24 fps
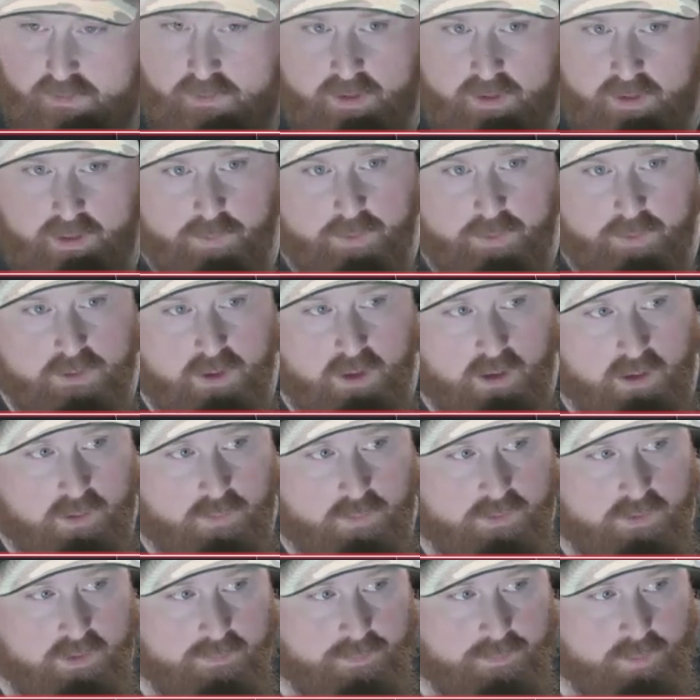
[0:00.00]
today we're talking
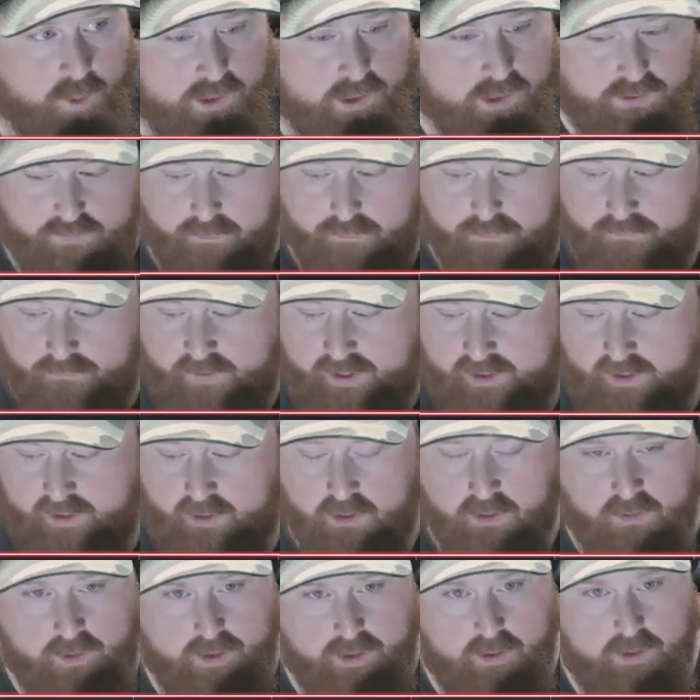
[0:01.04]
with the boys from Violent
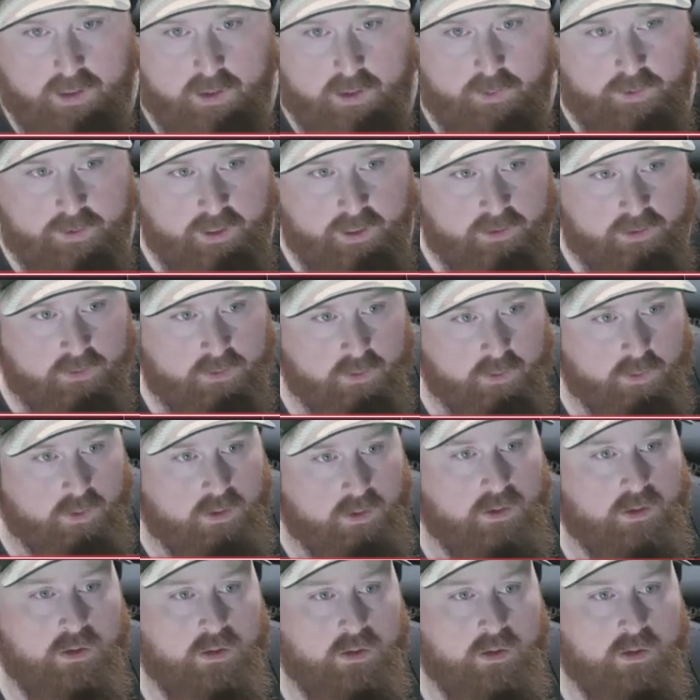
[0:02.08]
Ground. How are you guys doing?